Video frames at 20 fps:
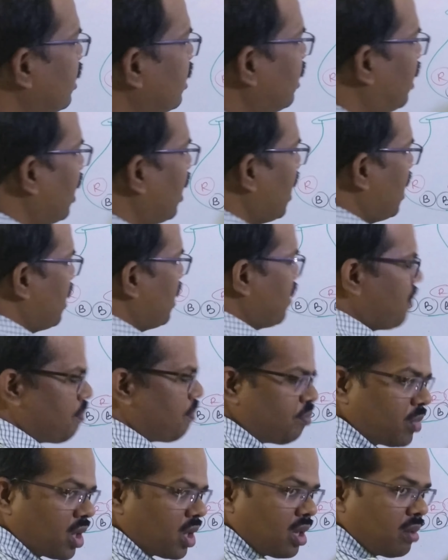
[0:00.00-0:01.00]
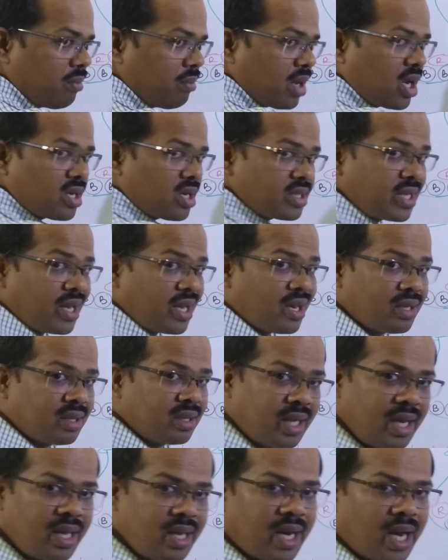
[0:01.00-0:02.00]
3, because there are
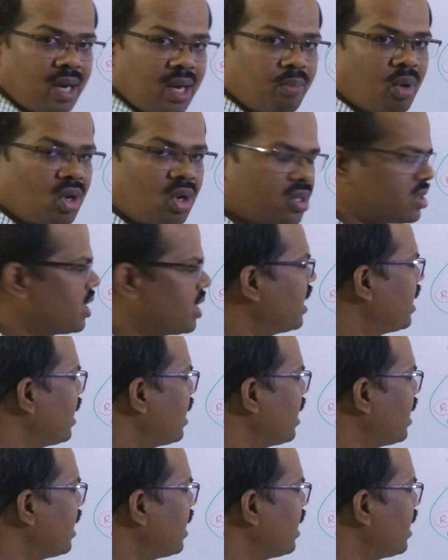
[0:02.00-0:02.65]
3 red balls.